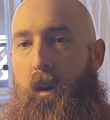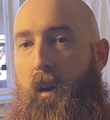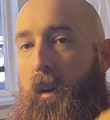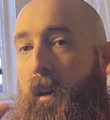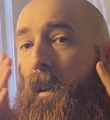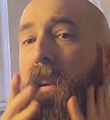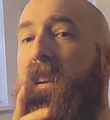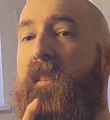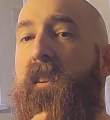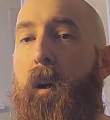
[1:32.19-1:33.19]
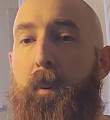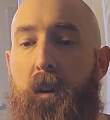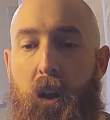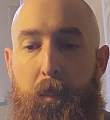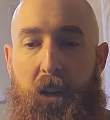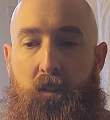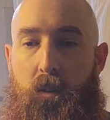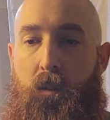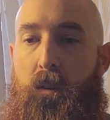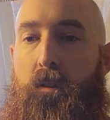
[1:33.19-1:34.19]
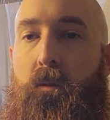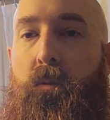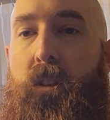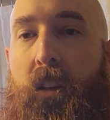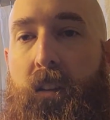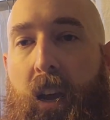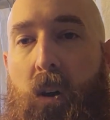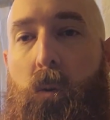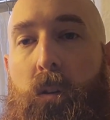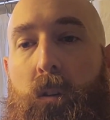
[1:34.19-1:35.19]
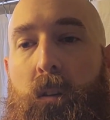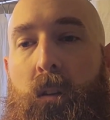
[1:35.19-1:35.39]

All right, next step, I'm actually going to take a towel